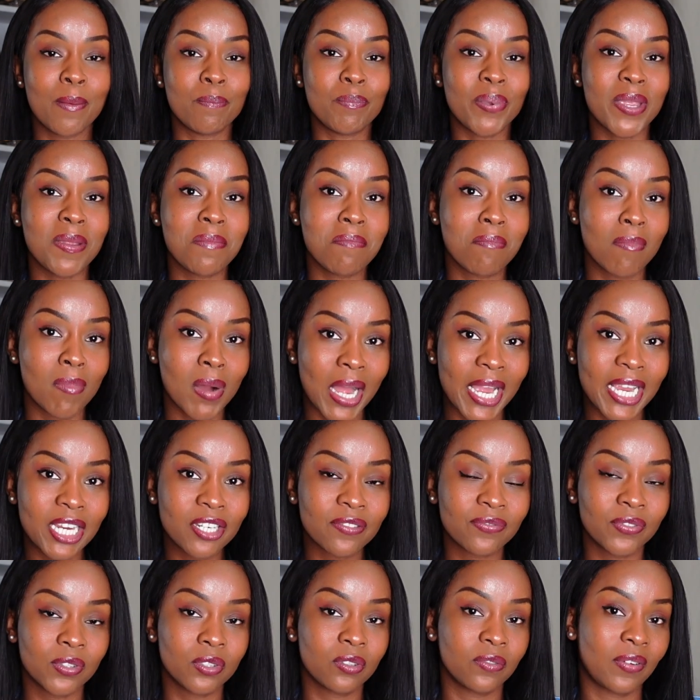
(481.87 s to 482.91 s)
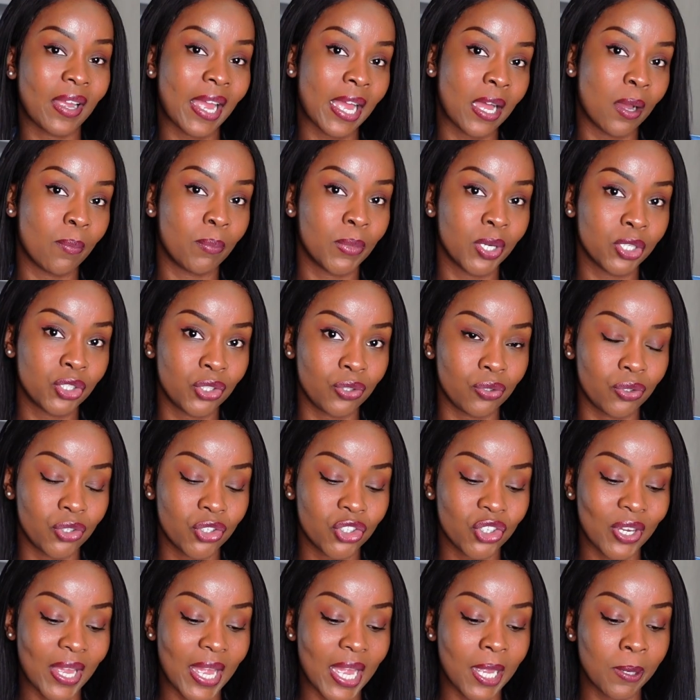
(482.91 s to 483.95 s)
Be mindful of how much you
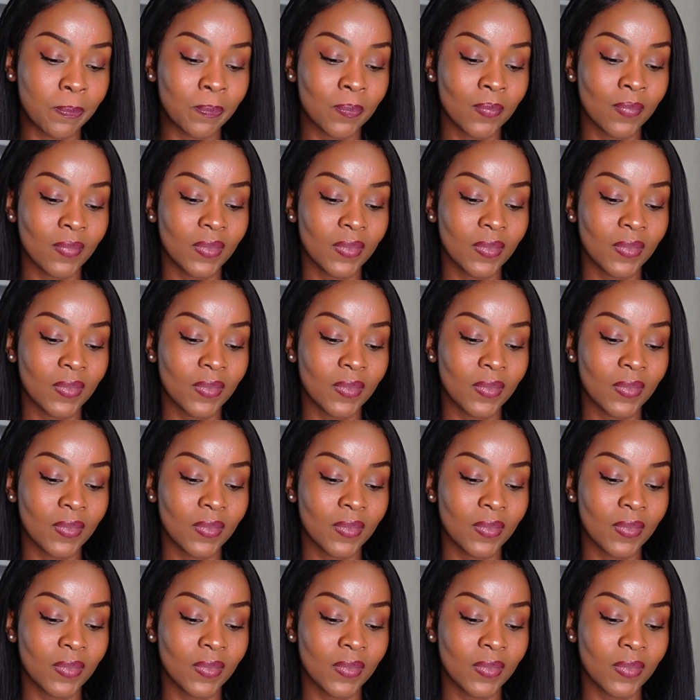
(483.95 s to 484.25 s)
share,